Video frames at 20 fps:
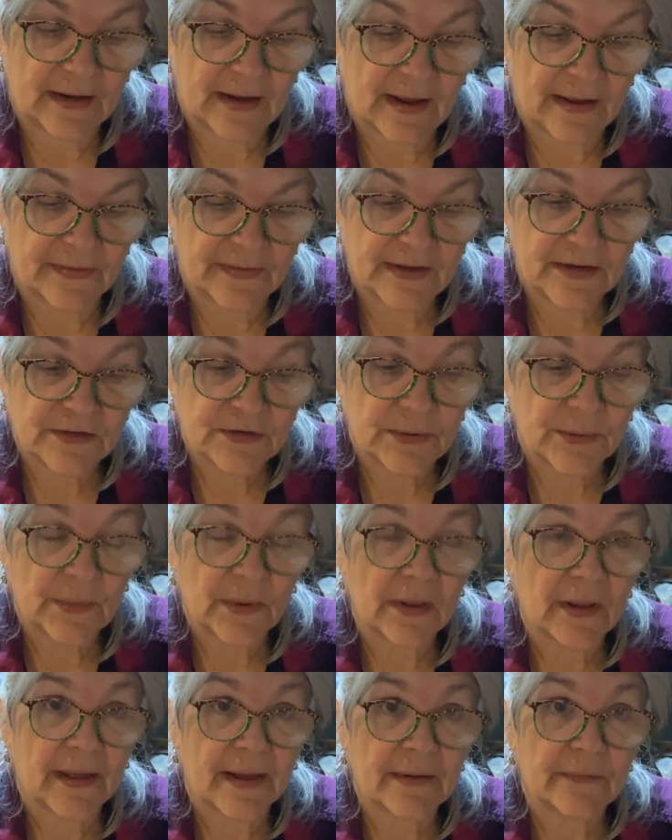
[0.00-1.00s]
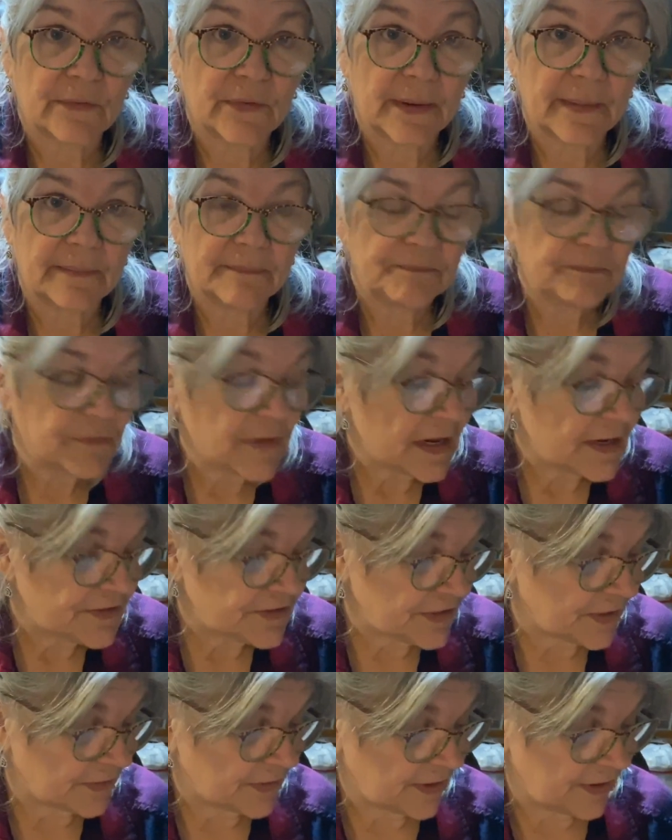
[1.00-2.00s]
I think, to a lot of women.
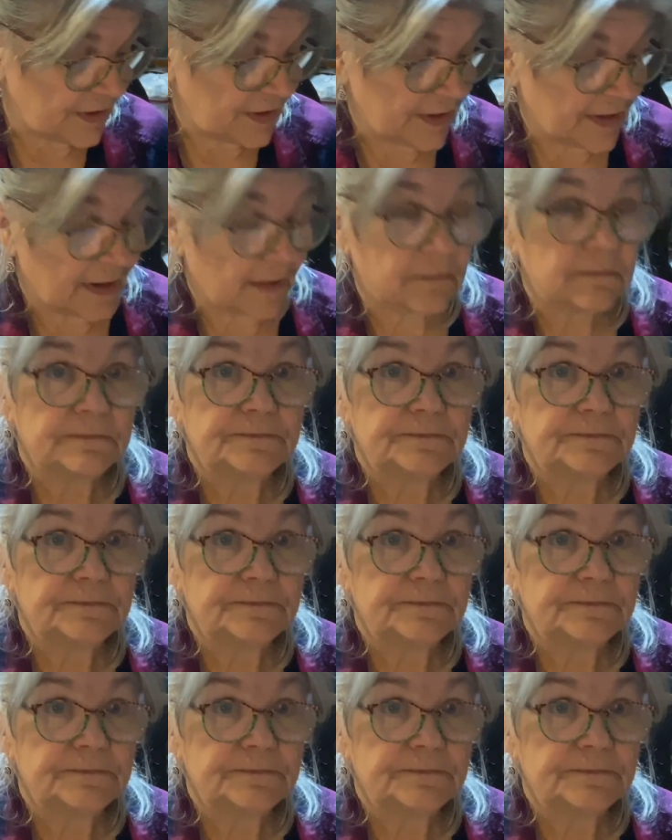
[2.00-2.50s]
So there you go.